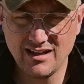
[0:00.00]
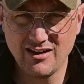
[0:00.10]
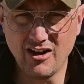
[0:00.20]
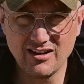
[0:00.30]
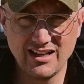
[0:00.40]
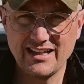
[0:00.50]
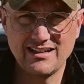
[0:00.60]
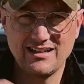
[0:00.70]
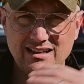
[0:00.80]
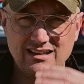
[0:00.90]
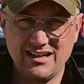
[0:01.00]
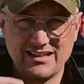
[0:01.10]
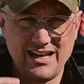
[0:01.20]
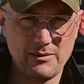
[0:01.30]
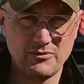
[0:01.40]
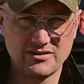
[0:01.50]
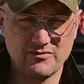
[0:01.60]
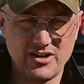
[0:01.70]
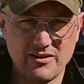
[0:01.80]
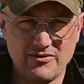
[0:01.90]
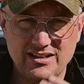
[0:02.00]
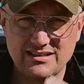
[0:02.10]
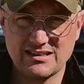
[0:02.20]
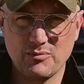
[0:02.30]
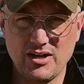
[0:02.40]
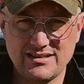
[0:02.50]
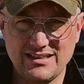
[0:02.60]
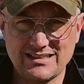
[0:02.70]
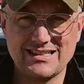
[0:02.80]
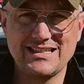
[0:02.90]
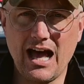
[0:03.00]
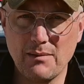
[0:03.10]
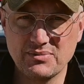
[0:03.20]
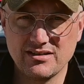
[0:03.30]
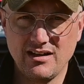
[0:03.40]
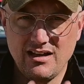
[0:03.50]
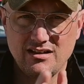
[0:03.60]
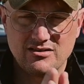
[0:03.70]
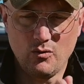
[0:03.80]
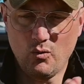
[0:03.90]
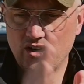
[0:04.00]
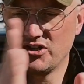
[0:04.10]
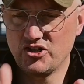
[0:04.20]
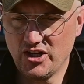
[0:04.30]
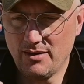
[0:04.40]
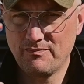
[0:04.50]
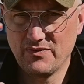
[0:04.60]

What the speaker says: All light and cameras and photography is expressed in stops, so one jump,